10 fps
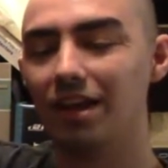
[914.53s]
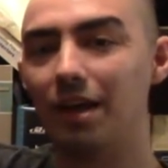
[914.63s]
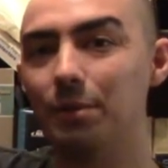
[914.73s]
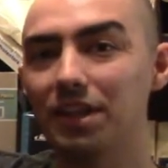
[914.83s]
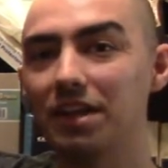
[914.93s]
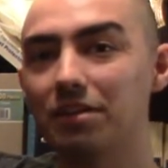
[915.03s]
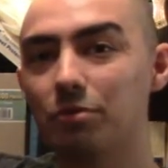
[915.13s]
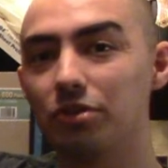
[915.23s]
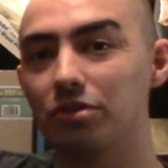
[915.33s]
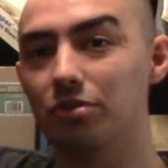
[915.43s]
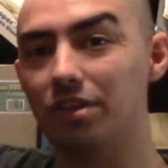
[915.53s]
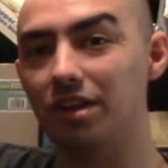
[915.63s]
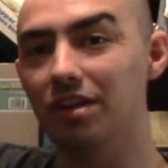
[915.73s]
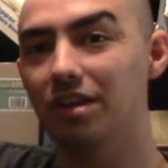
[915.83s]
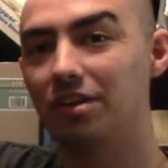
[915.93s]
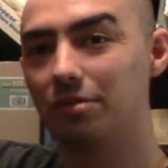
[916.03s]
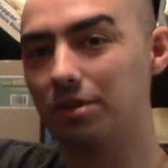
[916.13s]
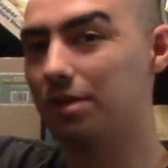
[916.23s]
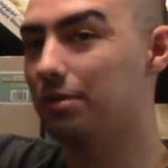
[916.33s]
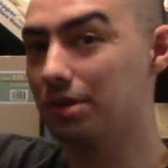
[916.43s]
And what they were doing,
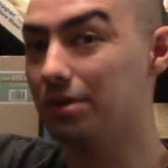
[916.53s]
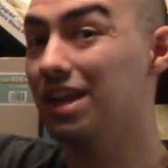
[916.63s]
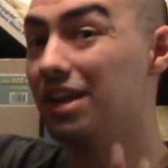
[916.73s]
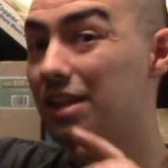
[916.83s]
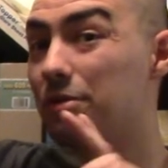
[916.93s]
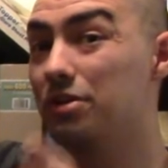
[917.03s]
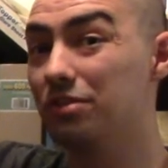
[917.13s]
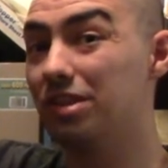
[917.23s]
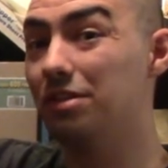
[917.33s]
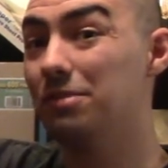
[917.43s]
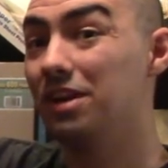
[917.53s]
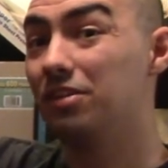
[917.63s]
they were using them